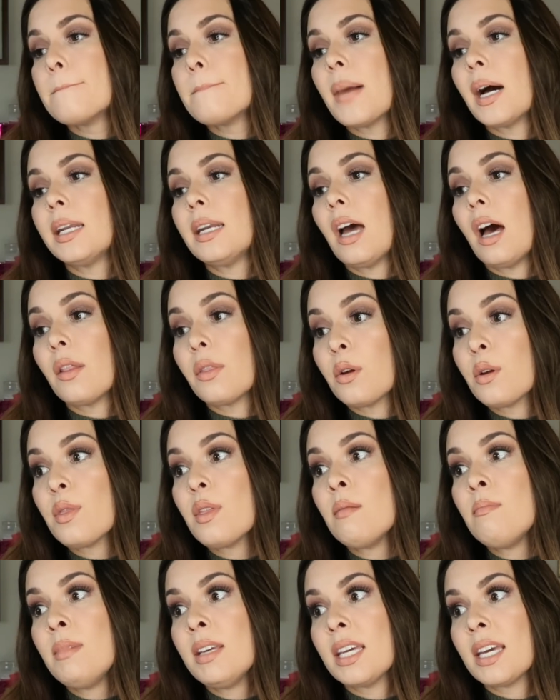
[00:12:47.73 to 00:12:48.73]
But other
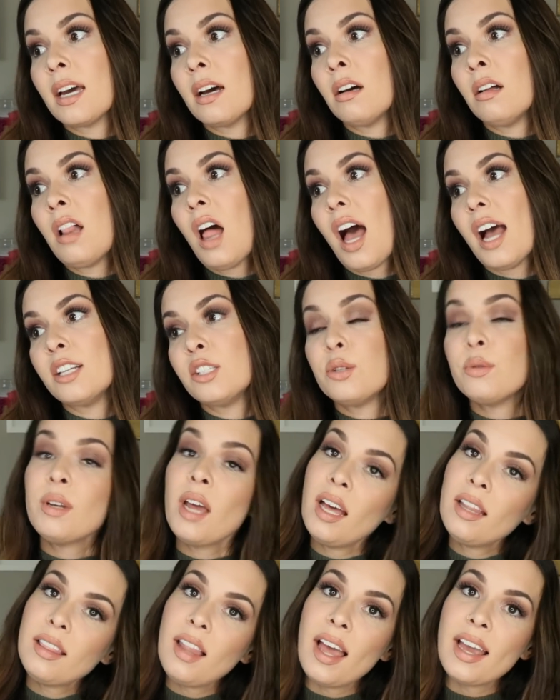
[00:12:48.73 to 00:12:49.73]
than Miguel, I do
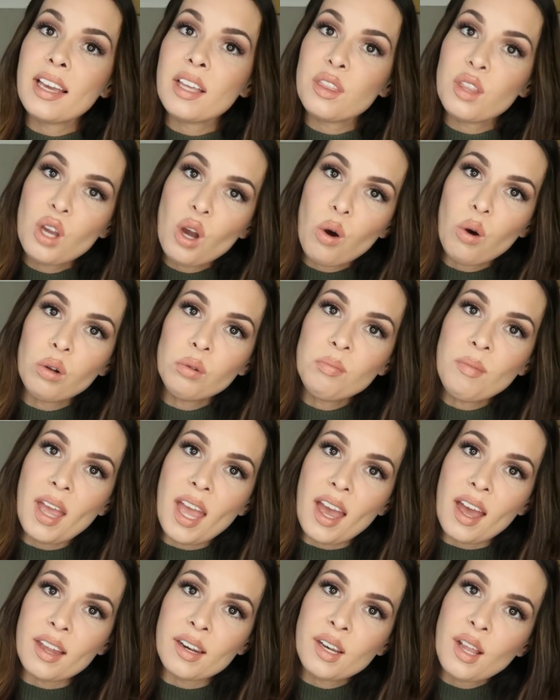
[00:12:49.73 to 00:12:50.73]
not like the old
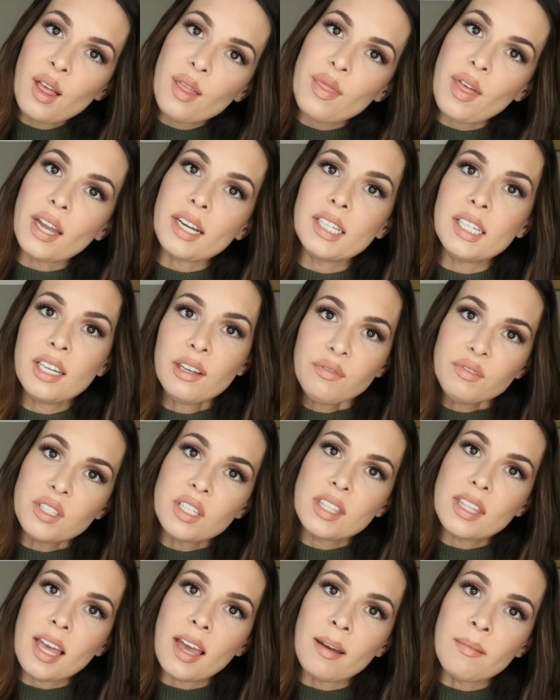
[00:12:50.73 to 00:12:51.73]
man that
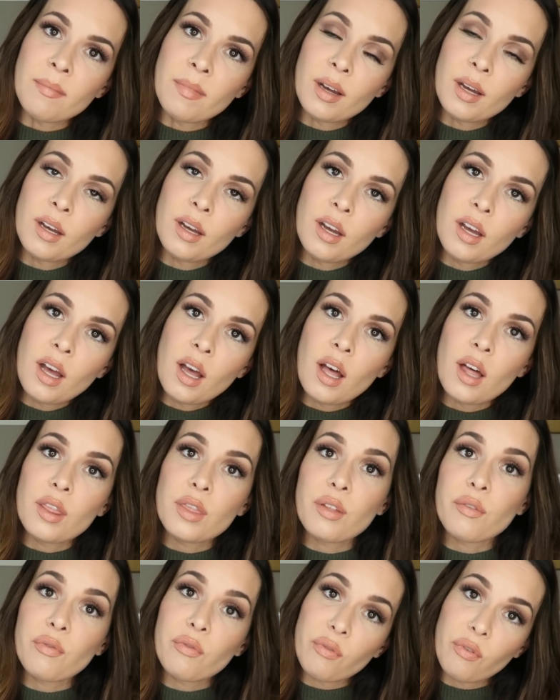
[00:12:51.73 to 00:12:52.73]
gifted them
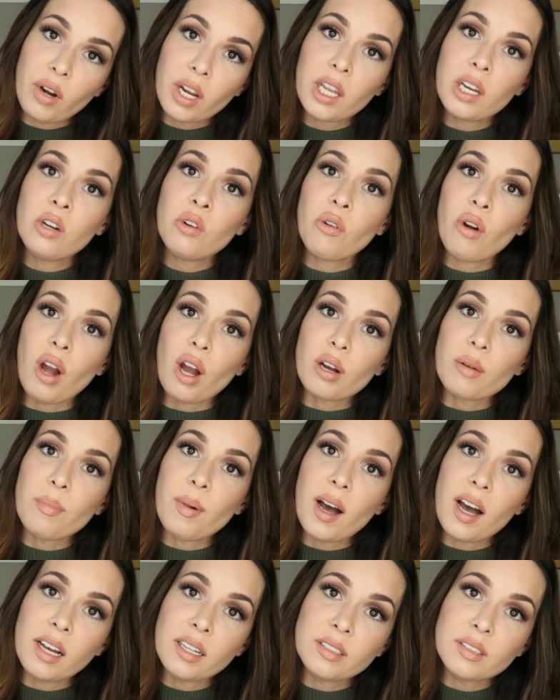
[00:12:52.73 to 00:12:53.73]
the frickin' crock
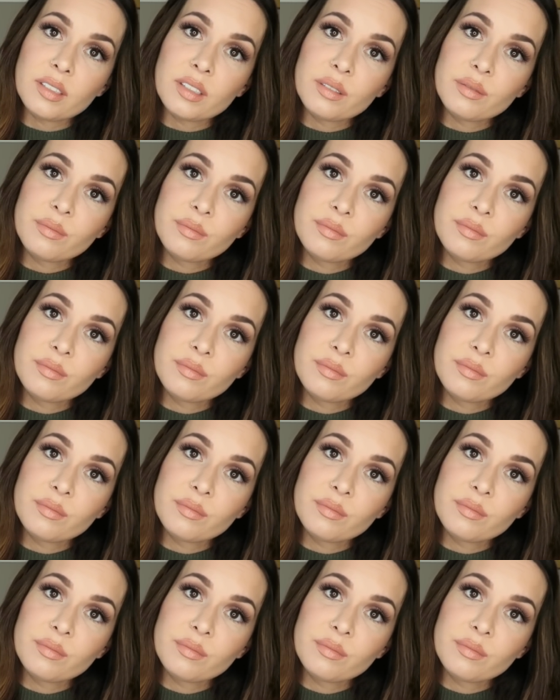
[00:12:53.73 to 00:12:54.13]
pot.